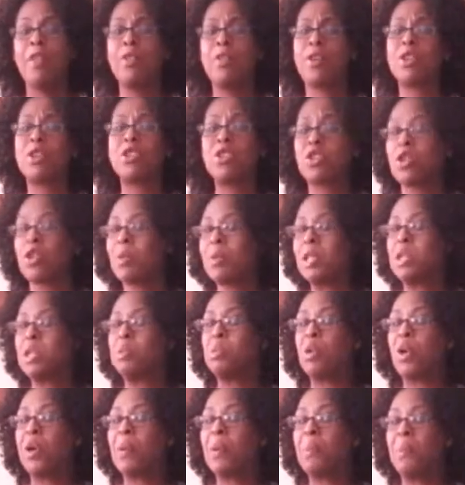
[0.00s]
There are so
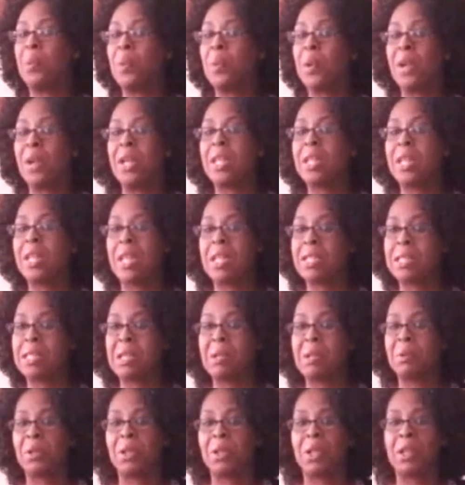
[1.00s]
much more important things
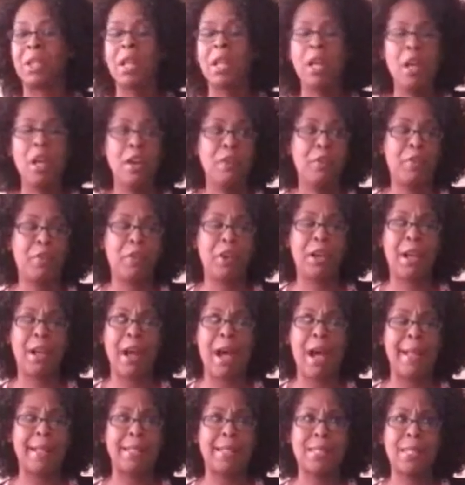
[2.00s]
in the world for
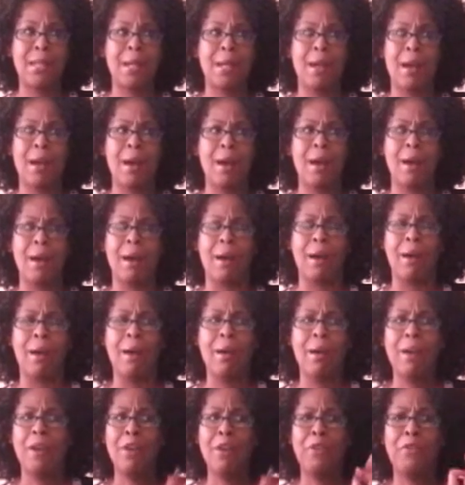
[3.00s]
God to
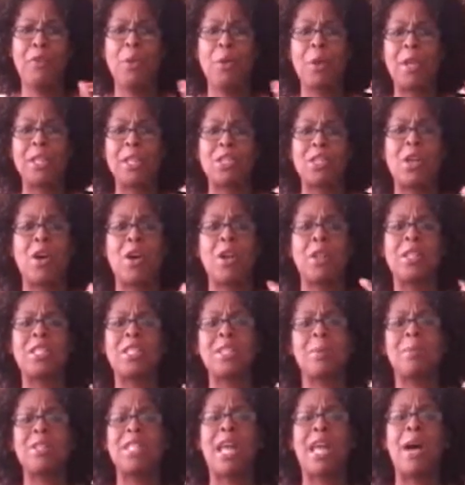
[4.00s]
focus on
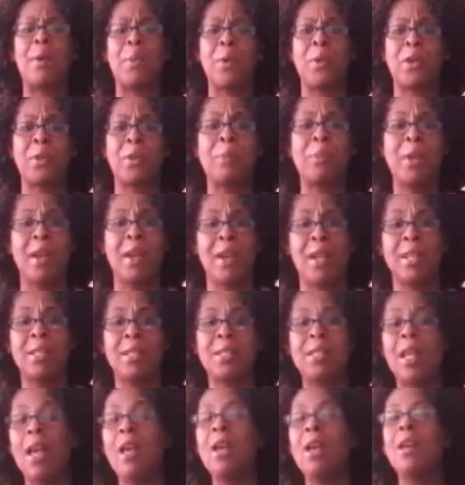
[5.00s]
someone's outward
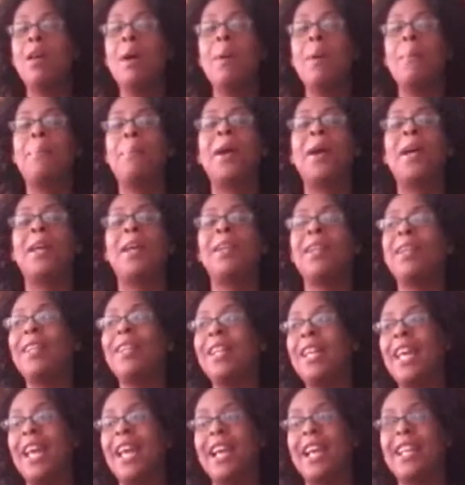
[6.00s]
appearance. But in
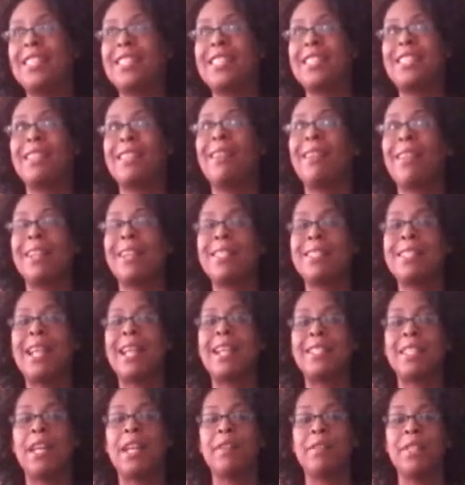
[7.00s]
any case, let's
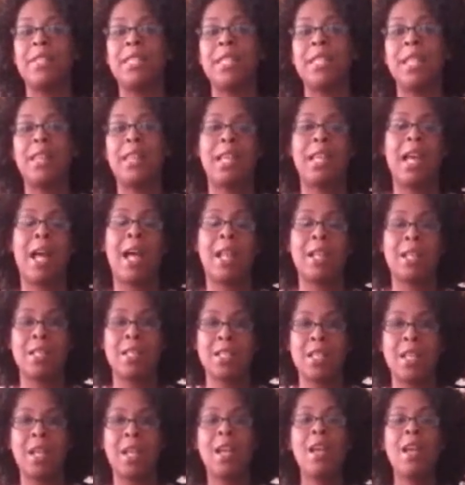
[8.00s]
not delve into
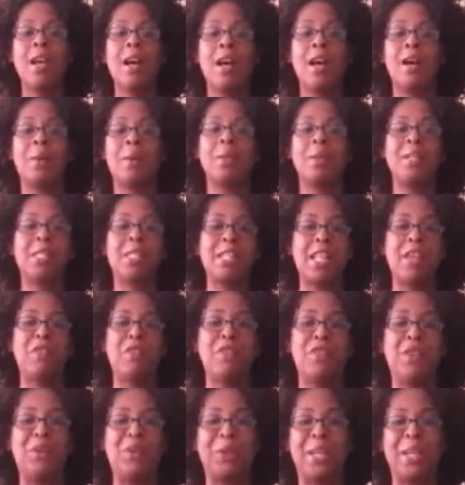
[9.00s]
theology. I want to stay
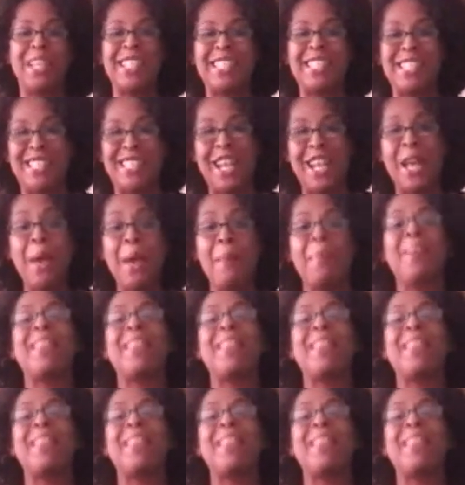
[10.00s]
focused.